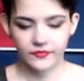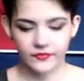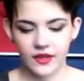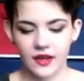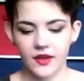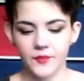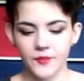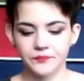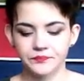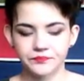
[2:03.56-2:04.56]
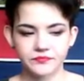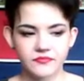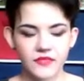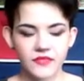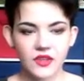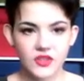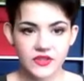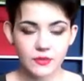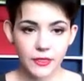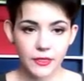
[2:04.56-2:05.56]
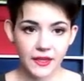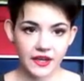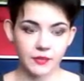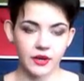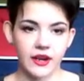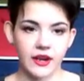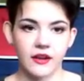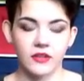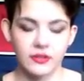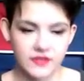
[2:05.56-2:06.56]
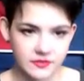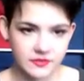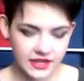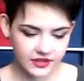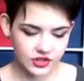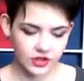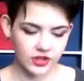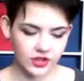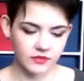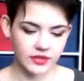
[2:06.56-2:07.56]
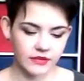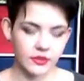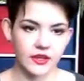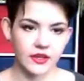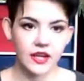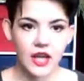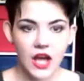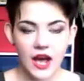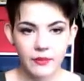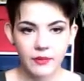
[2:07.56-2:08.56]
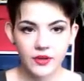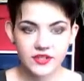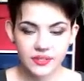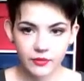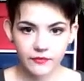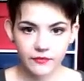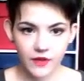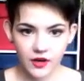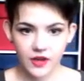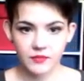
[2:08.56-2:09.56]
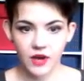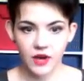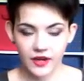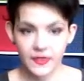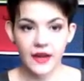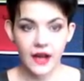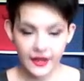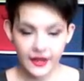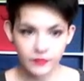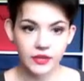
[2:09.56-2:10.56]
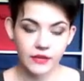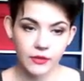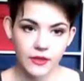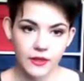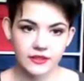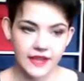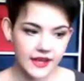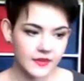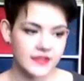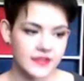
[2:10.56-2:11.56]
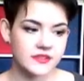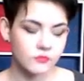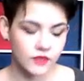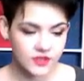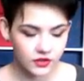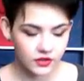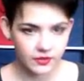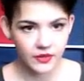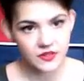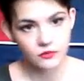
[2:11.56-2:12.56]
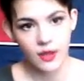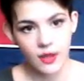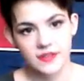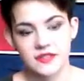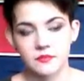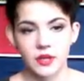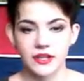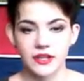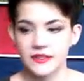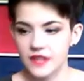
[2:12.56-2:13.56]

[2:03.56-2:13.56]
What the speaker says: Um, so this will thicken up your hair, it'll give you some texture, you can play with it. I personally prefer a product that I can play with all day, and that's what's good about these waxes and putties.